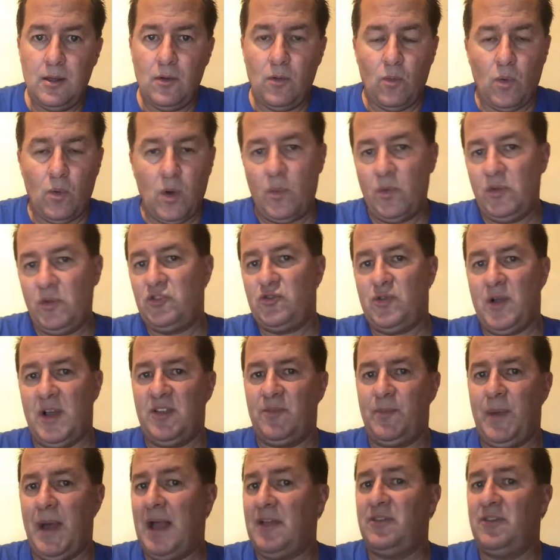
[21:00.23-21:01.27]
One was
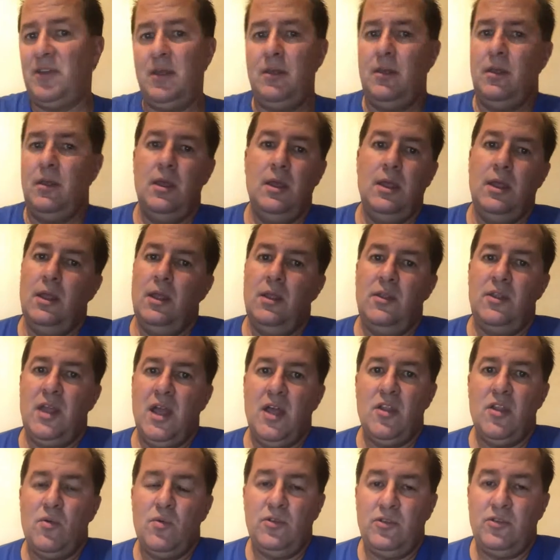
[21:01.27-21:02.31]
trespassing, the
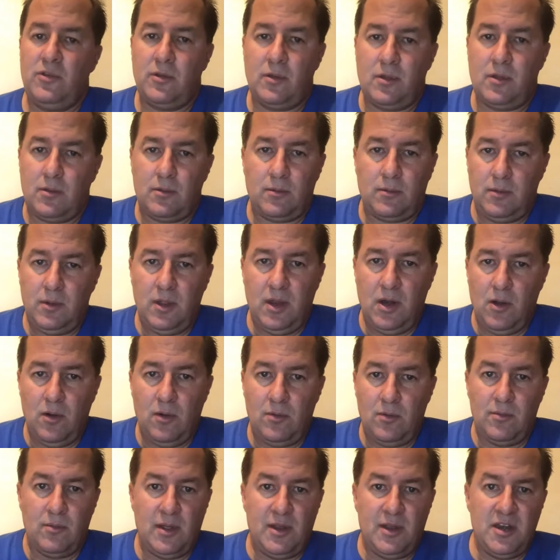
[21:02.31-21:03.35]
other was, in
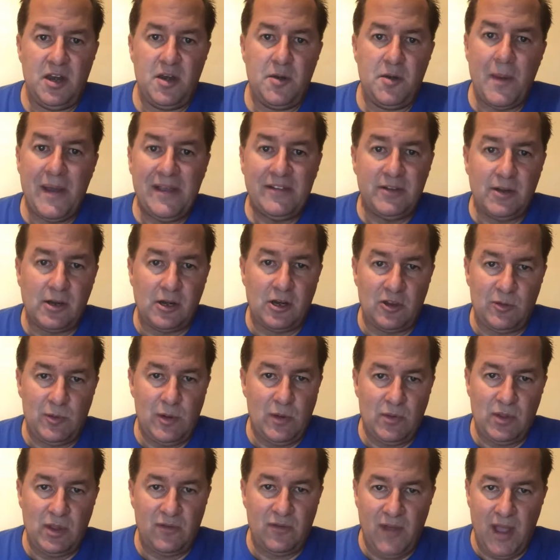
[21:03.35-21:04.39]
a domestic dispute
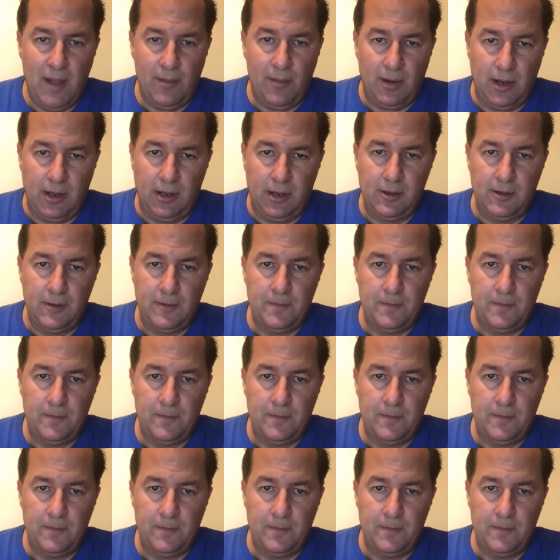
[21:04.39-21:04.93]
with his family.